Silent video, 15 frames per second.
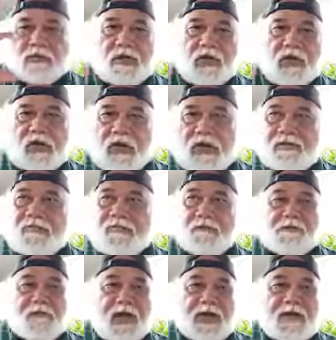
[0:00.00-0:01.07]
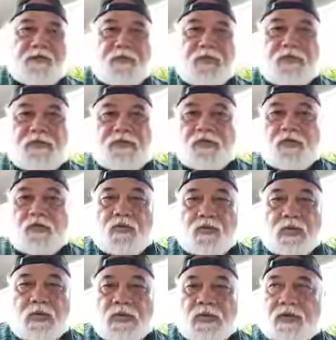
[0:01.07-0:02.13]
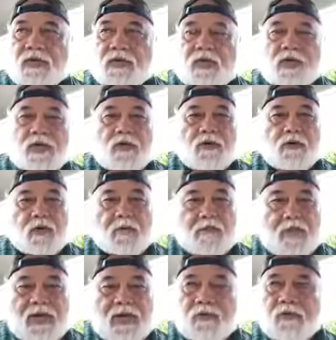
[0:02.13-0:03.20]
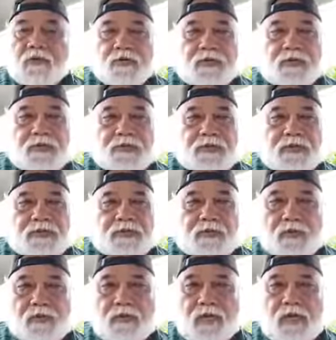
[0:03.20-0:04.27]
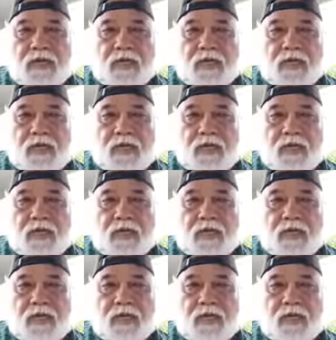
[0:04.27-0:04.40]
A lot of the microbial work or the microbes we grow,